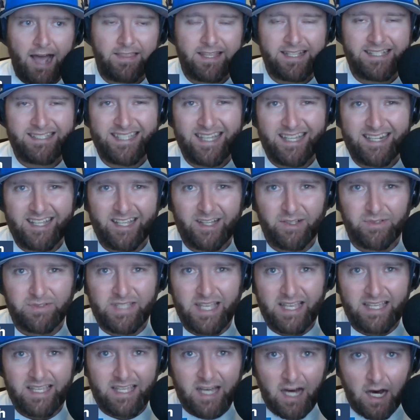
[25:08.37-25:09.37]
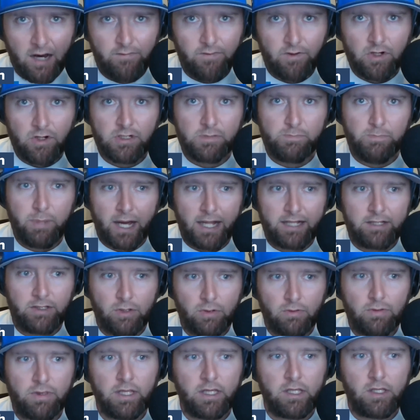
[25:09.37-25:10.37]
I think San Diego State covers, but
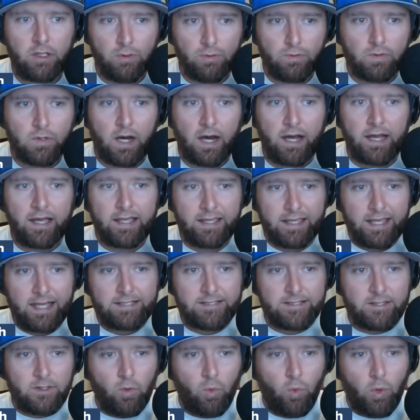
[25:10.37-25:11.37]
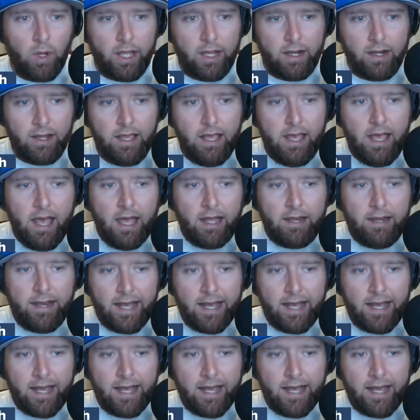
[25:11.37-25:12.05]
I do think Utah gets the win.